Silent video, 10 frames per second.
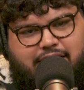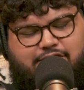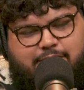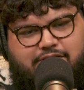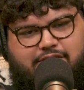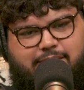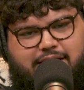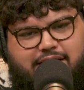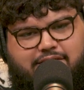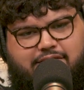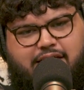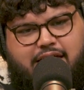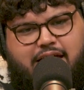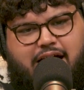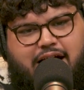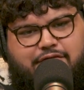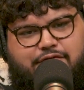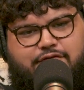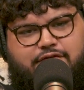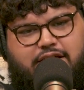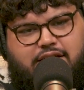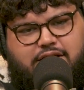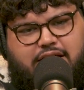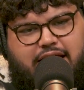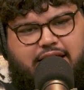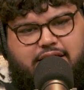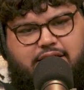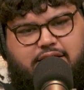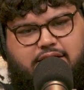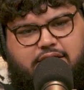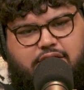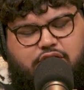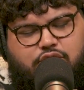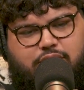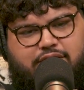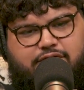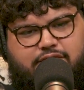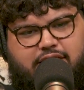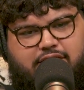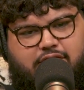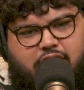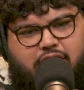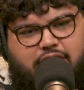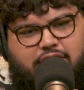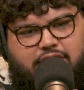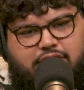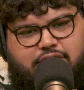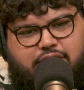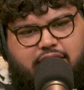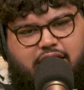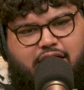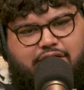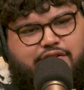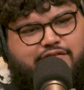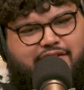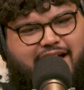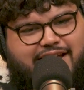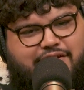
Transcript: especially because I feel like Griff is on the other side